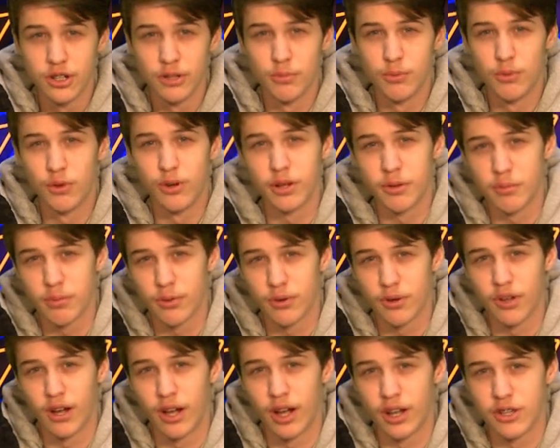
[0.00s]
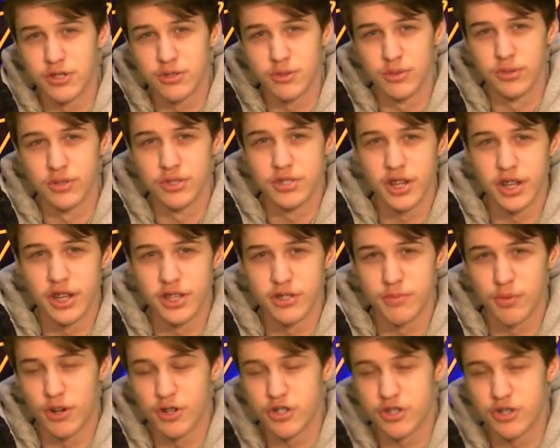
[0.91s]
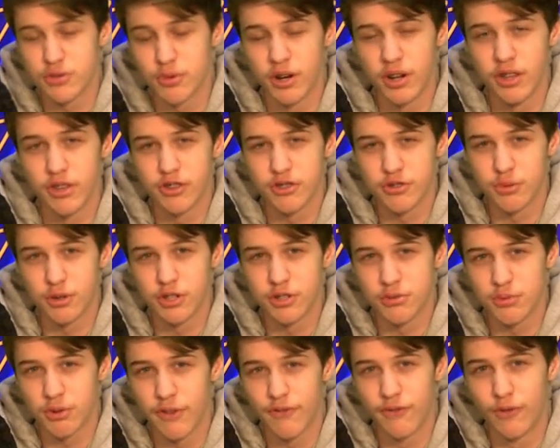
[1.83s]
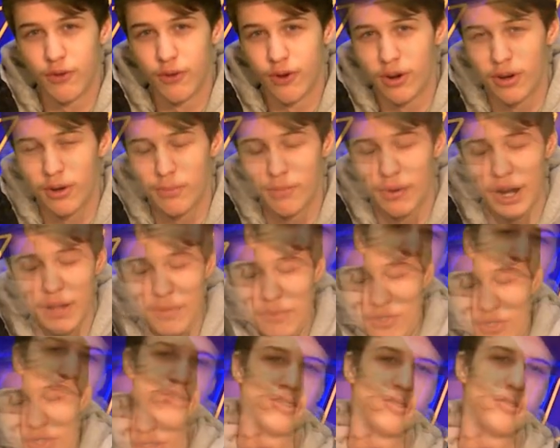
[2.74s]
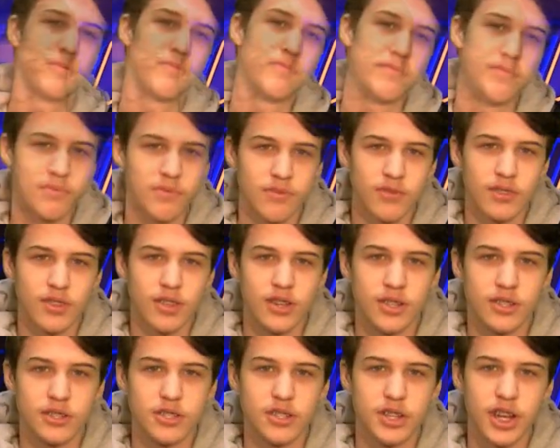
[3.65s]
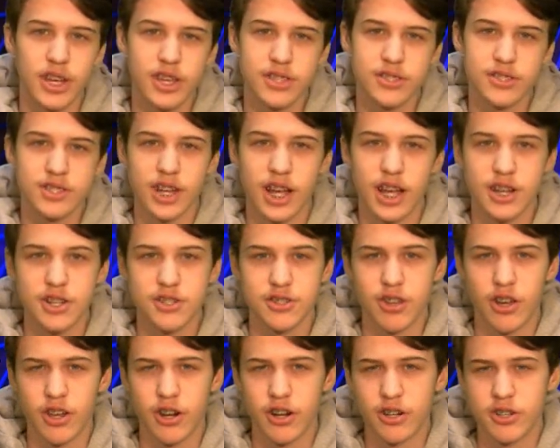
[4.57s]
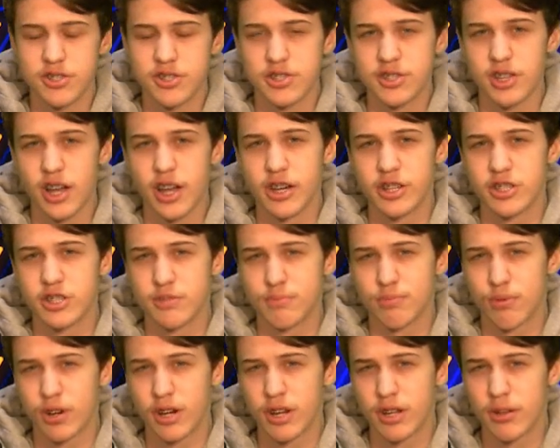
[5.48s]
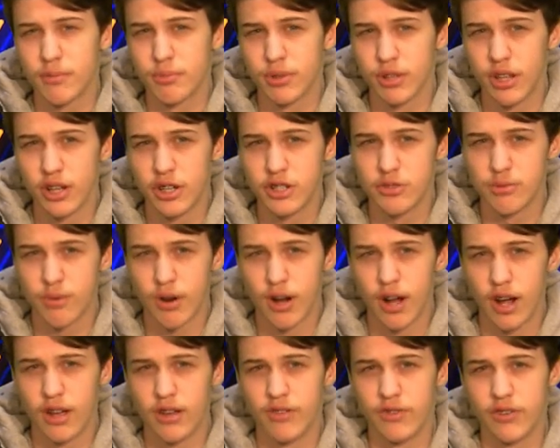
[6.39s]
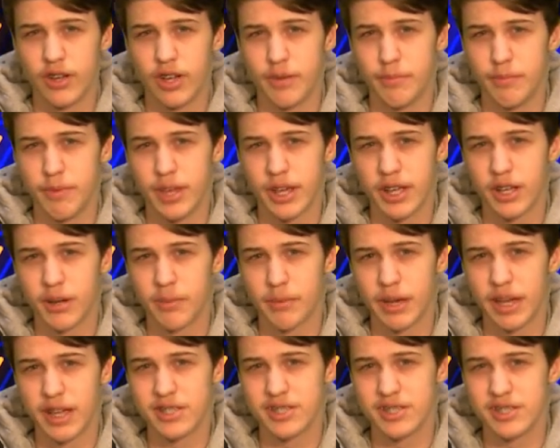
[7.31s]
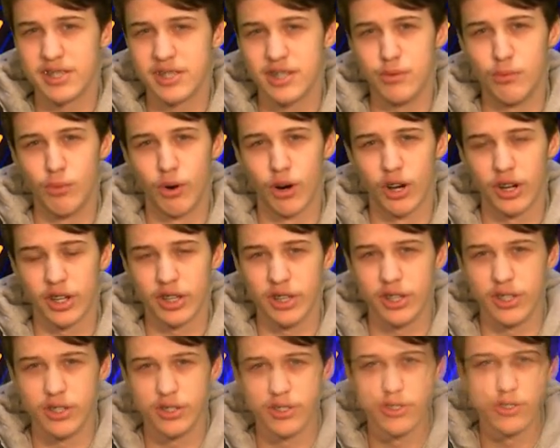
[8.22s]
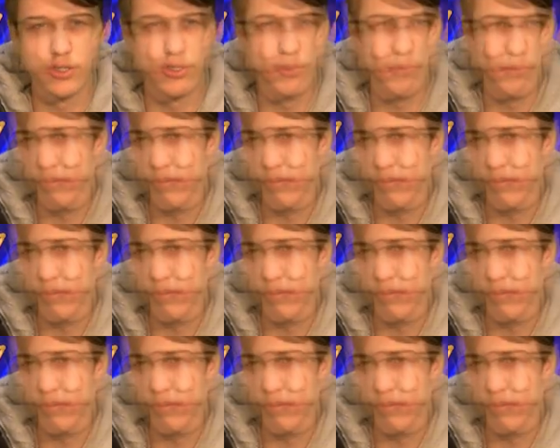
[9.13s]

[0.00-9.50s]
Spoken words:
Good morning, Pearl High School. Today is March 20th, 2024. My name is Landon. Today is the National Honor Society Spring Blood Drive and Makeup ACT Work Keys.